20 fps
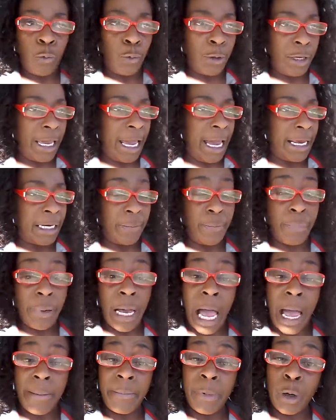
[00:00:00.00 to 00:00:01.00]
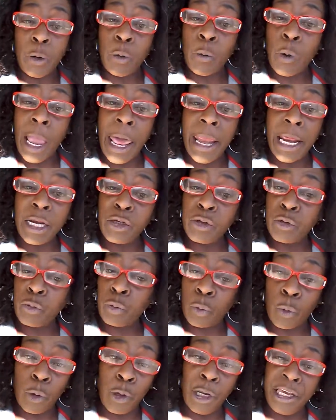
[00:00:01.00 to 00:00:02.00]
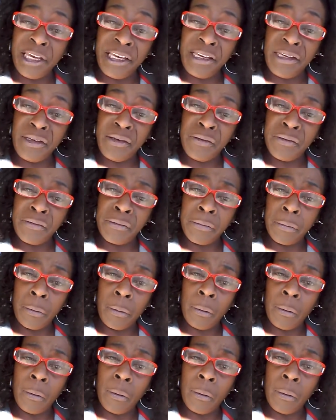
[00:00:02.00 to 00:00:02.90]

we had the pomegranate trees,